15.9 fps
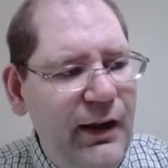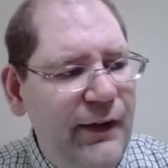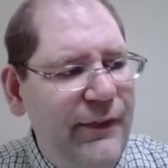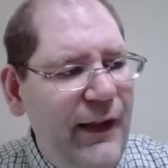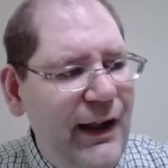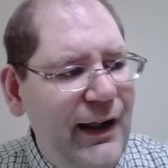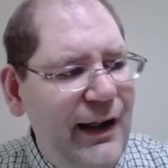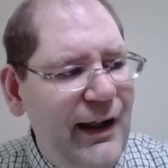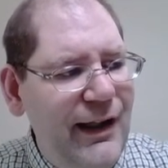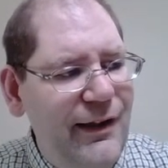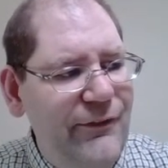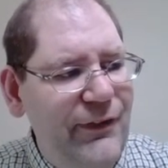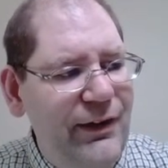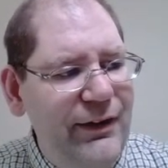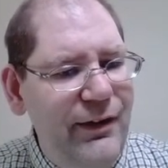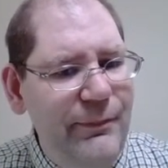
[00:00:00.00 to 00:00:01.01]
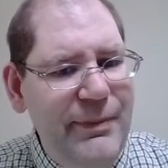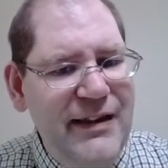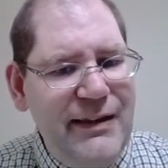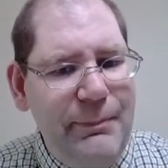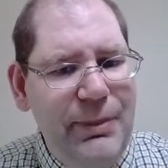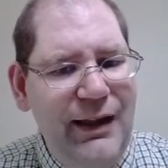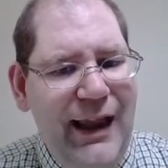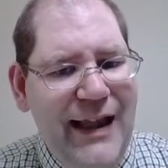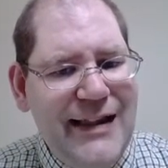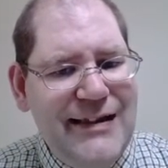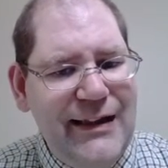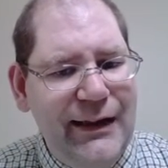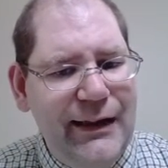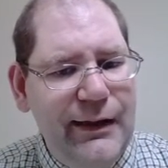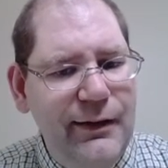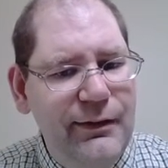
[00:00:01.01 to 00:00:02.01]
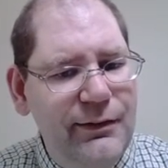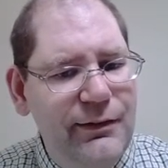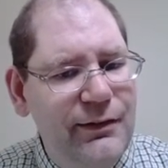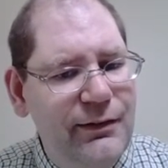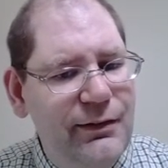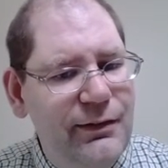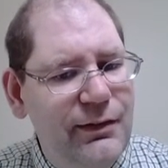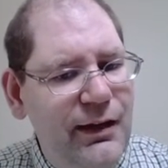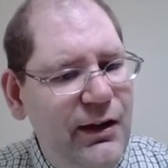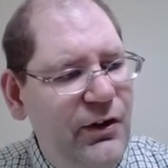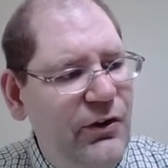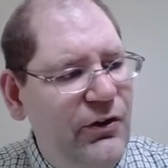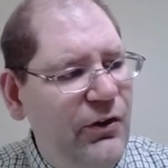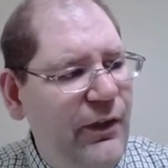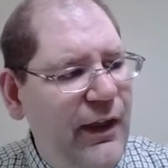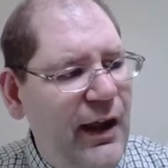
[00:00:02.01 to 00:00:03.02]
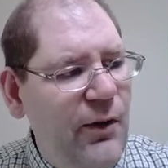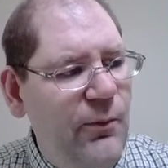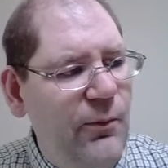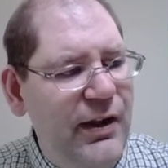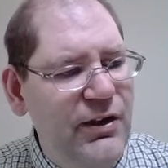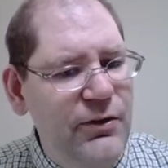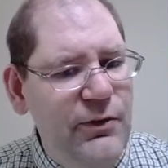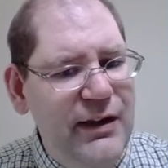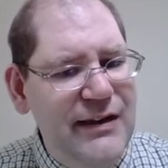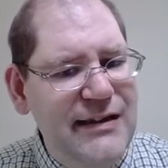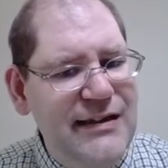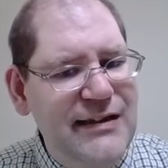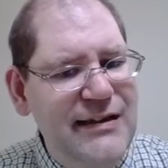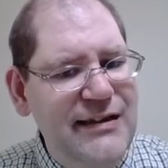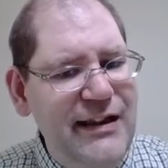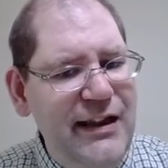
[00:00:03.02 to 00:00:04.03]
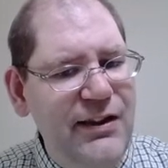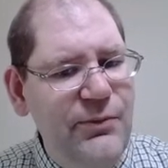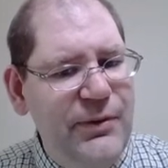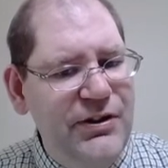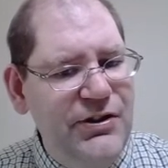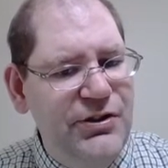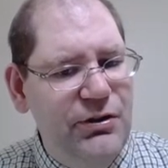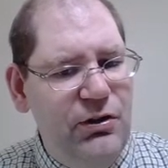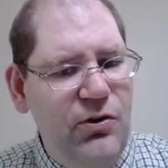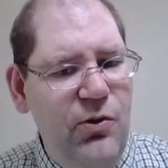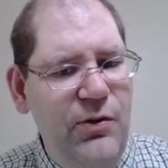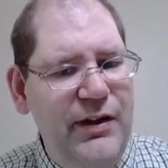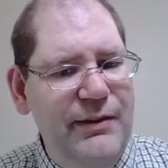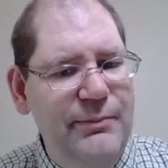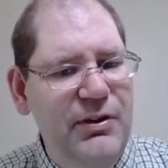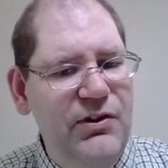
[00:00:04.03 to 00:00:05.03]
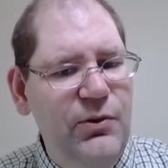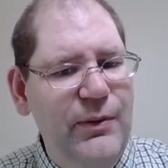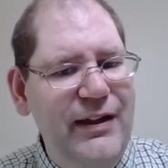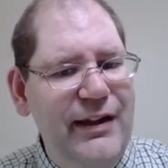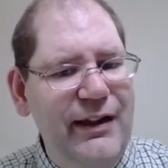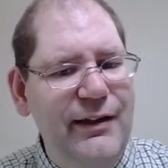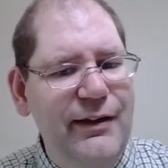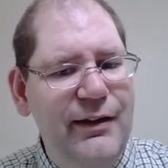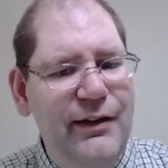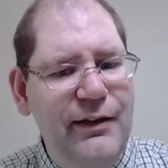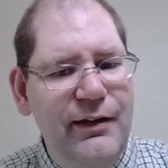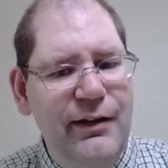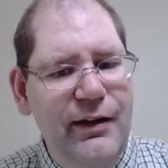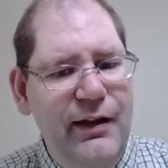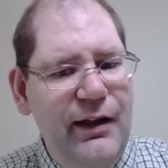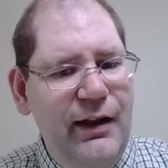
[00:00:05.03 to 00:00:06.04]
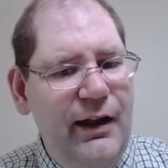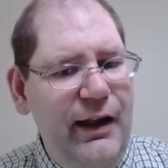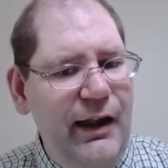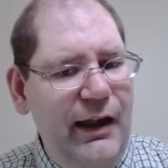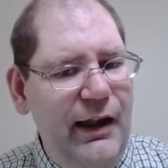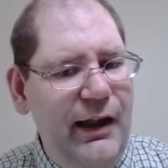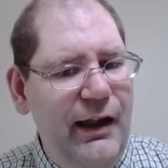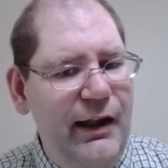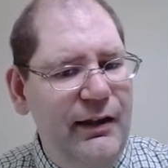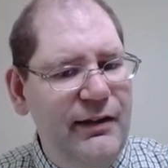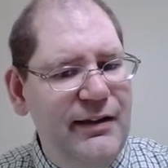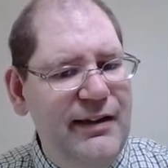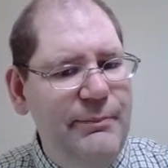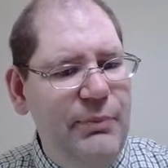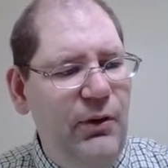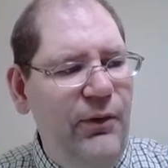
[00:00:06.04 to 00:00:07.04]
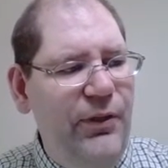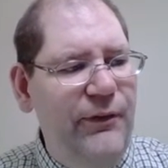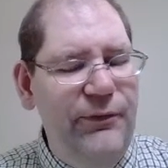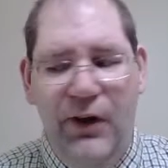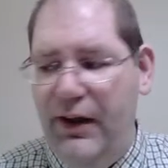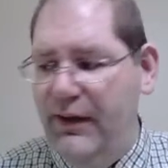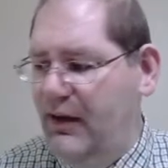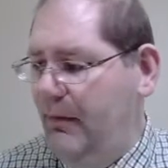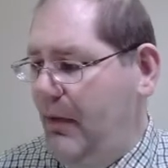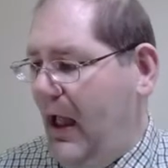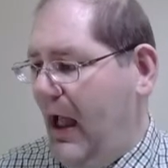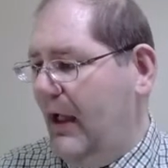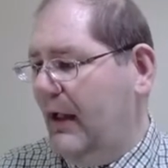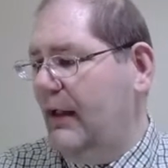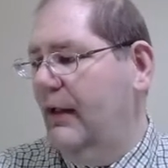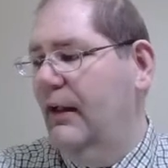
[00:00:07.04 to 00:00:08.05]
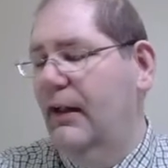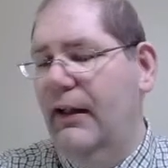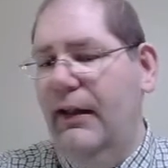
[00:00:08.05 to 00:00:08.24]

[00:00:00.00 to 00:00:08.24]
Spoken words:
that have a little piece of plastic. So that way you can sandwich your coin between it and see both the front and the back.